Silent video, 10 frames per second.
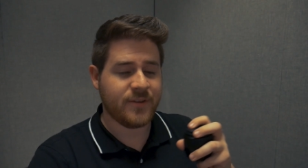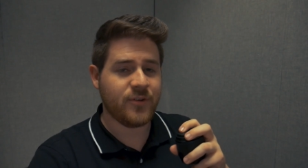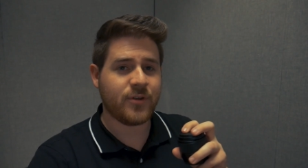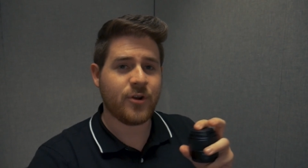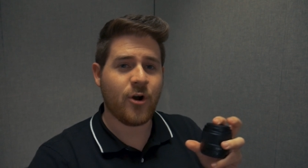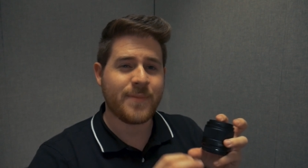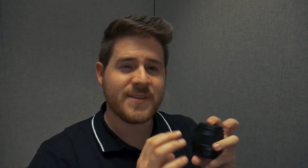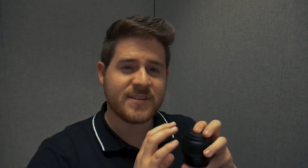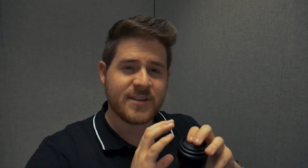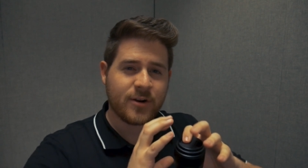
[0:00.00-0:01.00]
means you can open
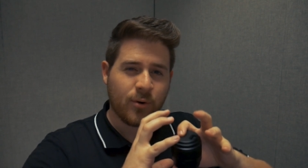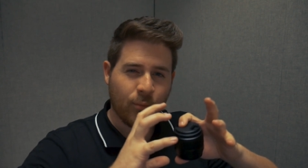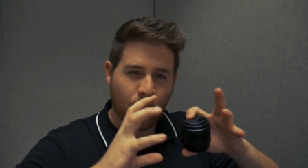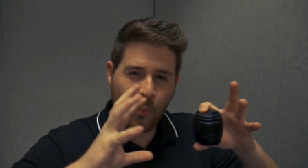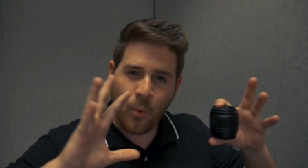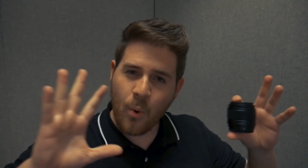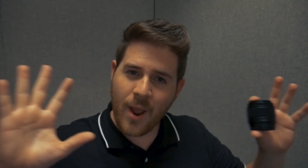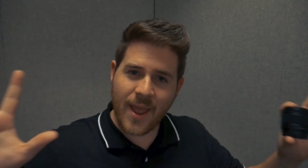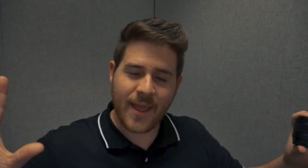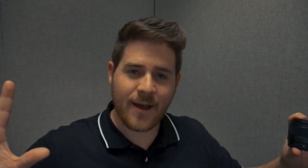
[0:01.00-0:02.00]
the sucker
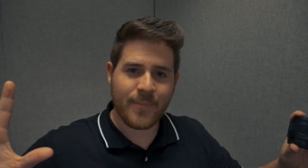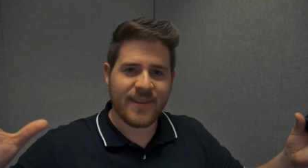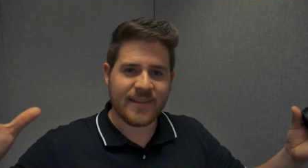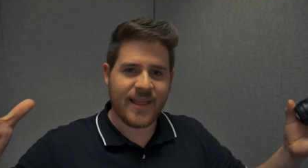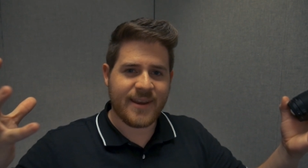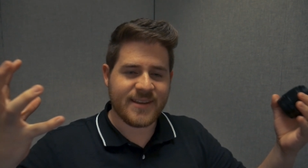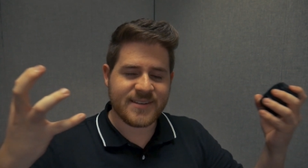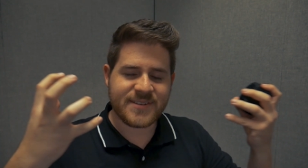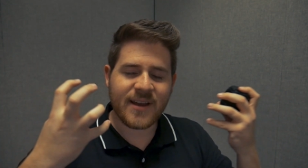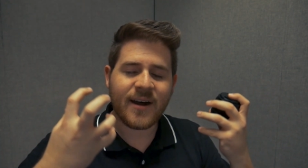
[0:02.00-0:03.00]
way up and let
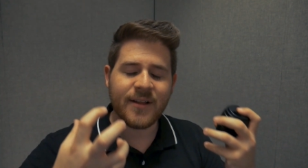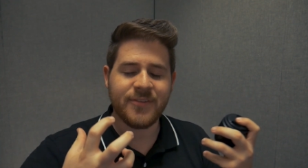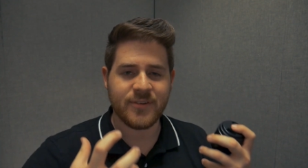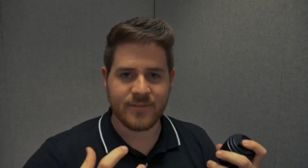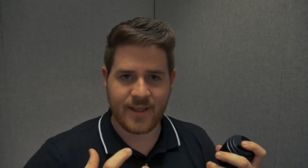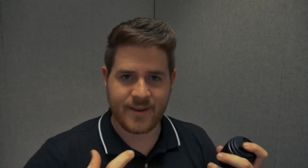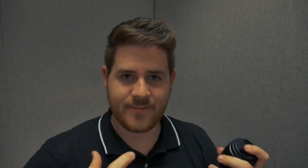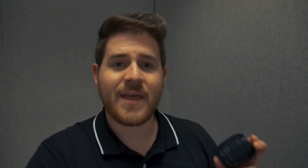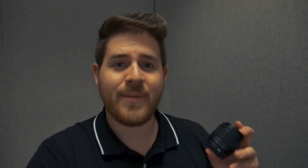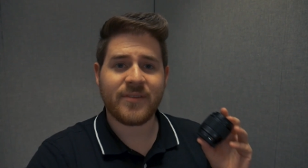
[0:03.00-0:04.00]
in tons of
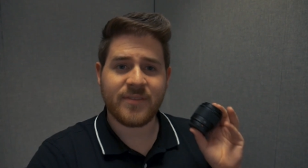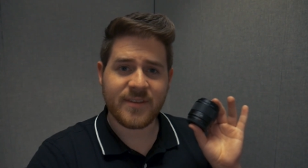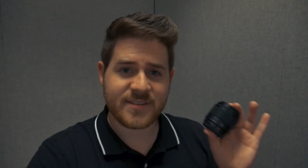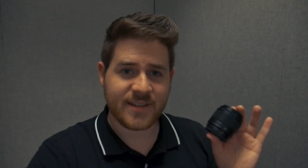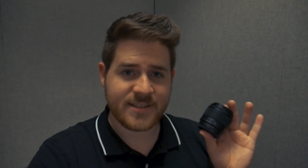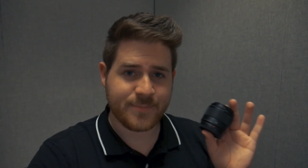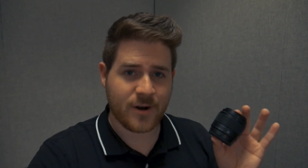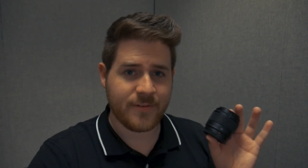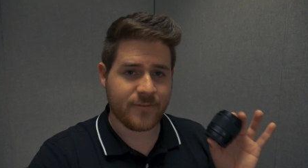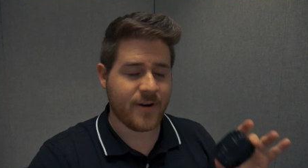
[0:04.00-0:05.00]
light. That makes this lens
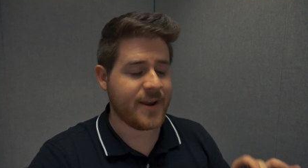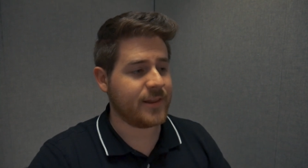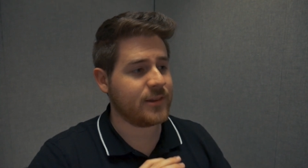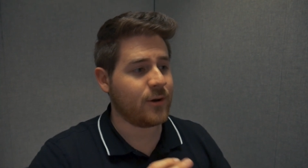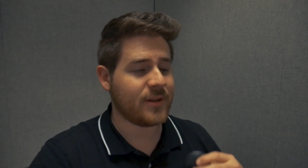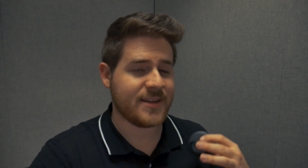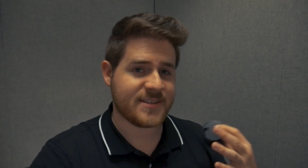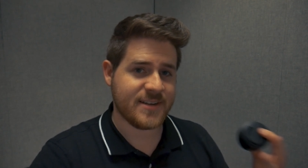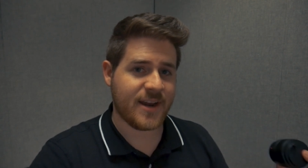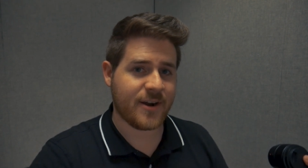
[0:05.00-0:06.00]
perfect for any low light
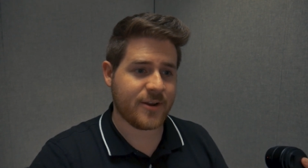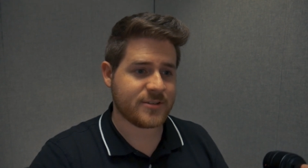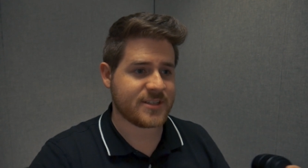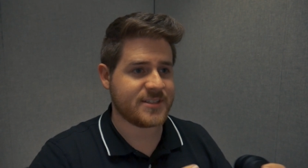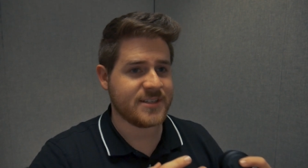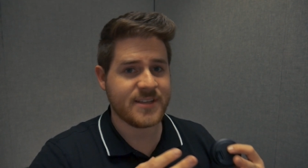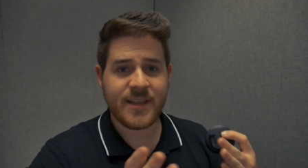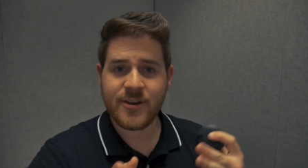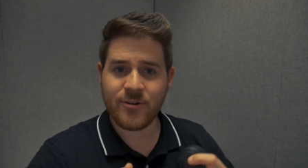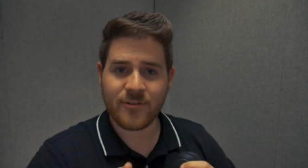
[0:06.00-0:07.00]
scenarios such as
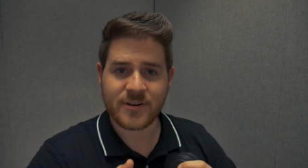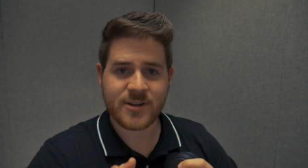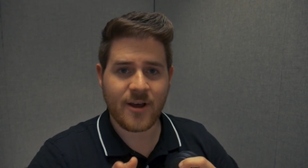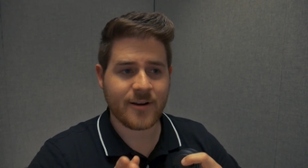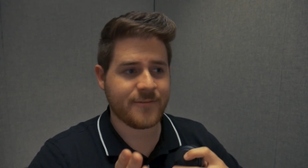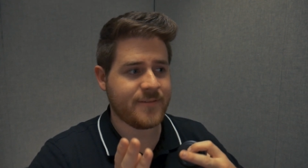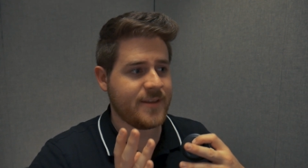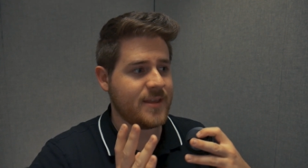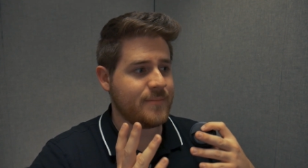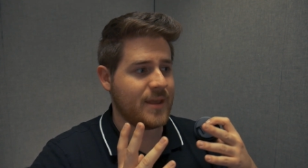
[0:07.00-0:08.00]
indoor
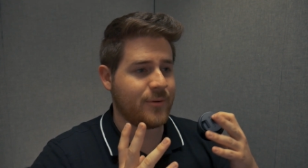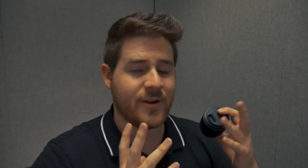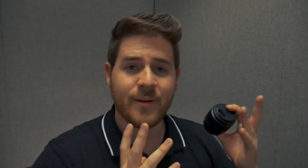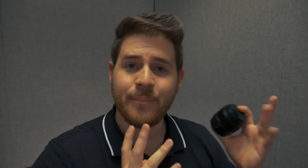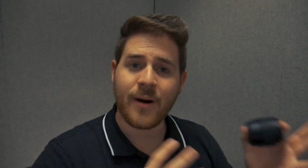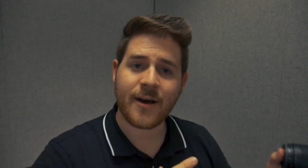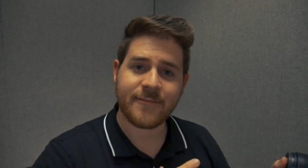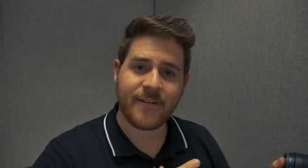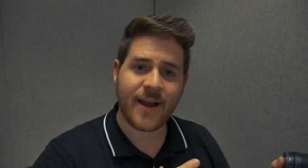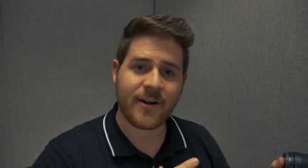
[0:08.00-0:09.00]
photography, maybe you're at a
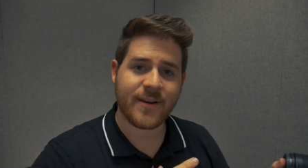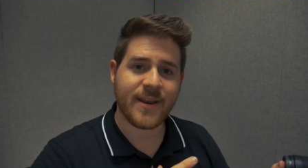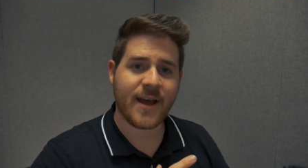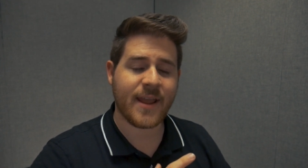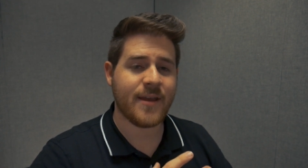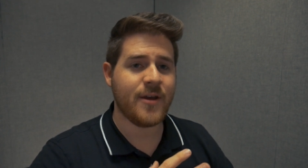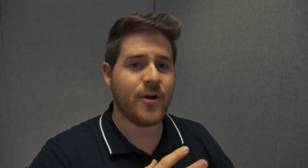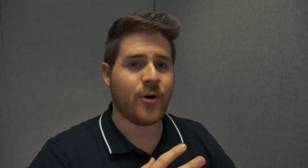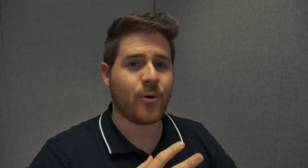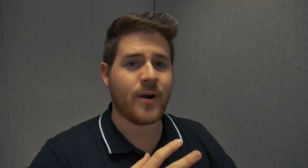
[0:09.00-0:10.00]
bonfire at night,
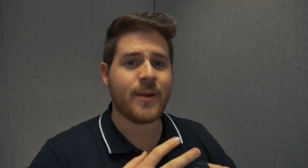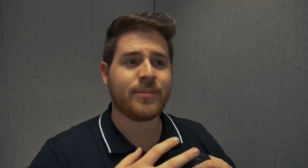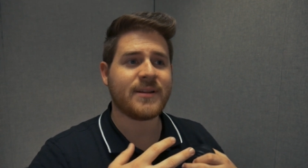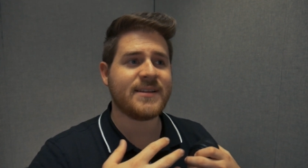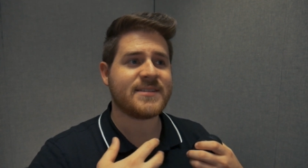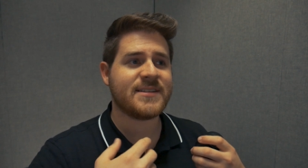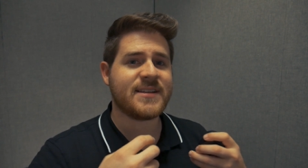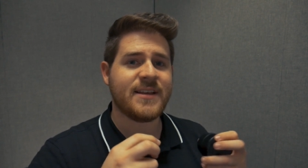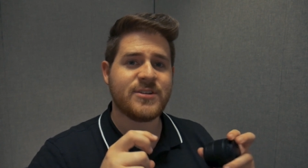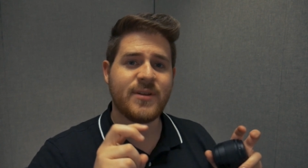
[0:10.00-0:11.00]
or any place that
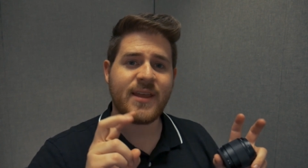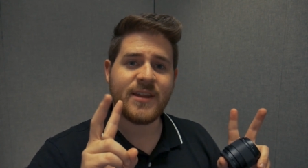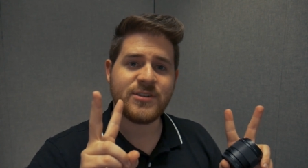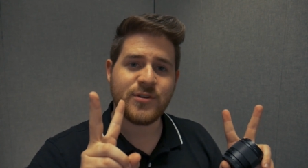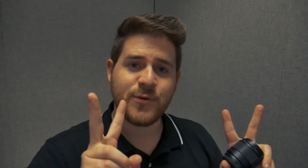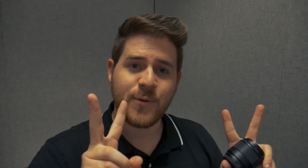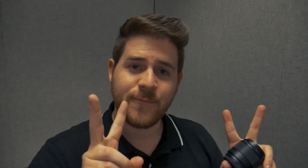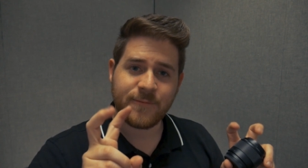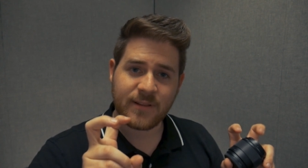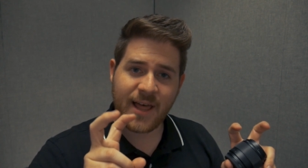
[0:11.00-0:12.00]
says you can't do
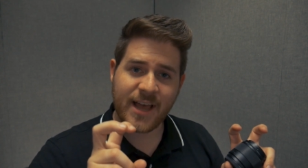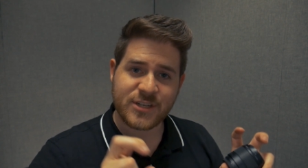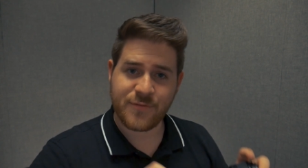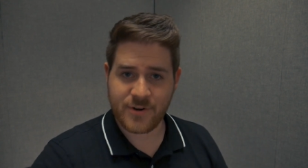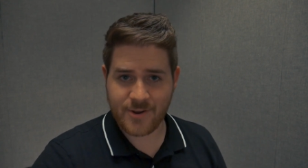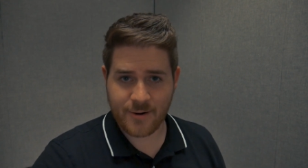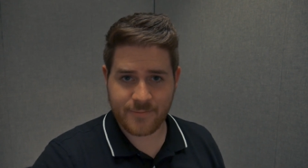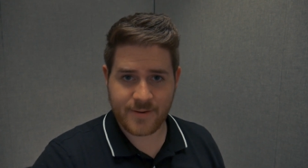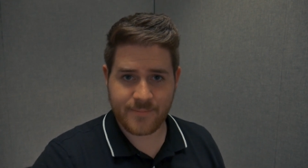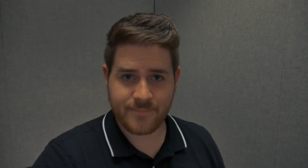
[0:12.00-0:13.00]
flash
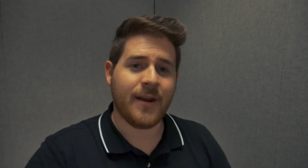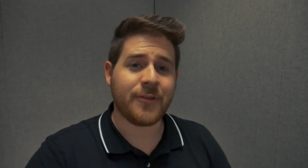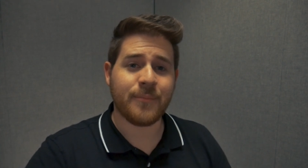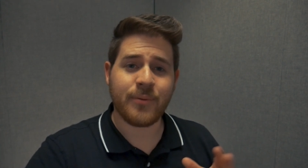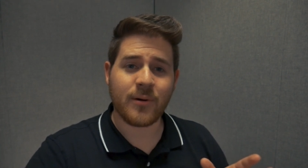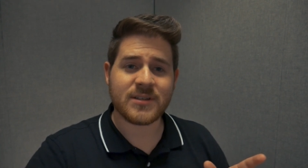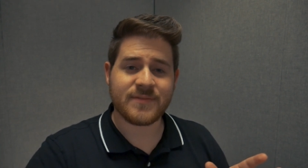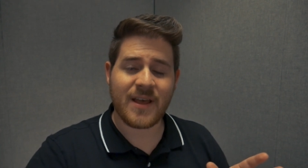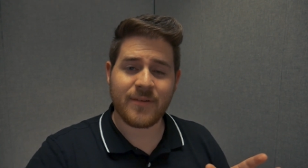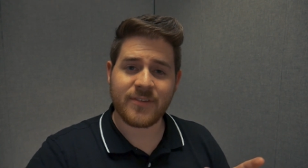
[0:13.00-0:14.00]
photography. Another bonus
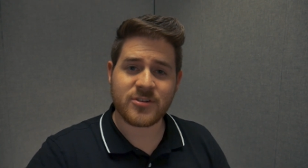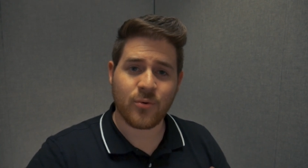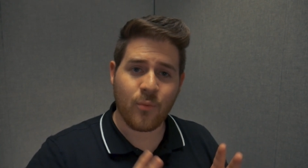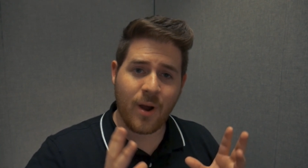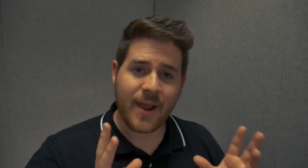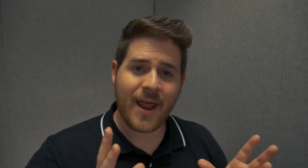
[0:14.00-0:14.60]
of having such a wide